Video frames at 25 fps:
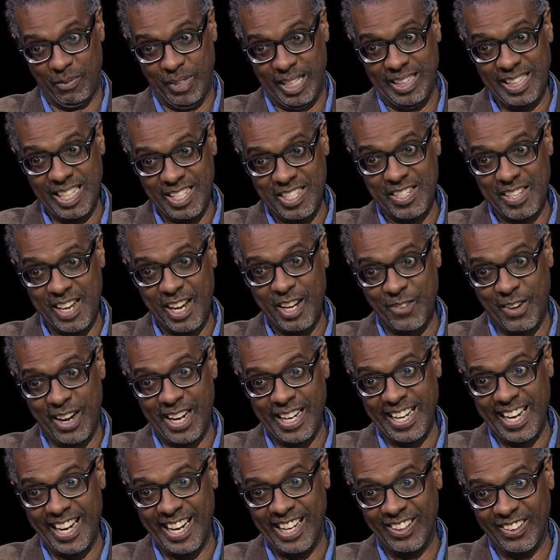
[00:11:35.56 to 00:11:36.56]
in this state right
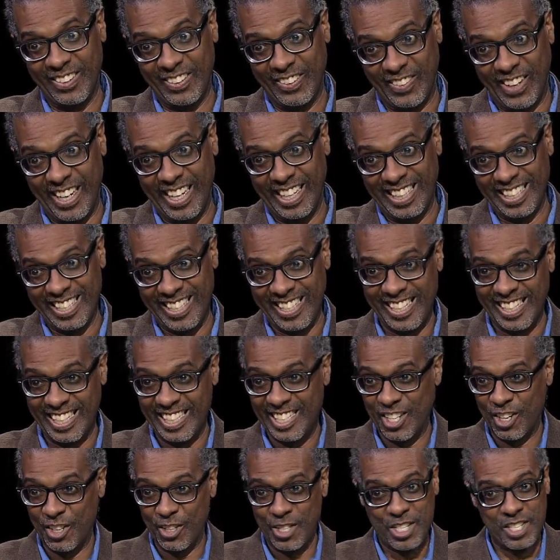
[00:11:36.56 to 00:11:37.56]
now, right?
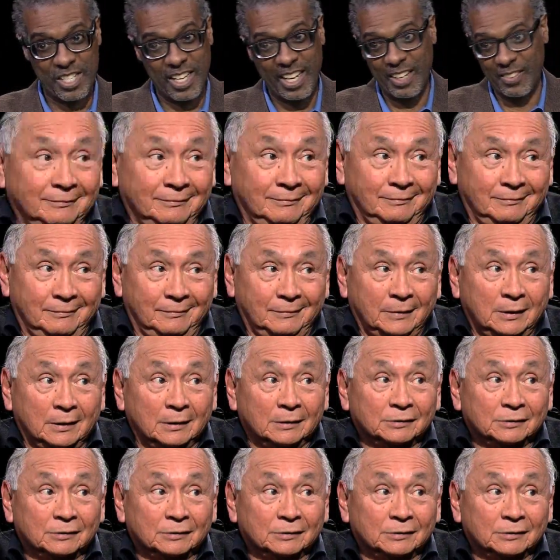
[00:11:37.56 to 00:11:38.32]
It's her state right now.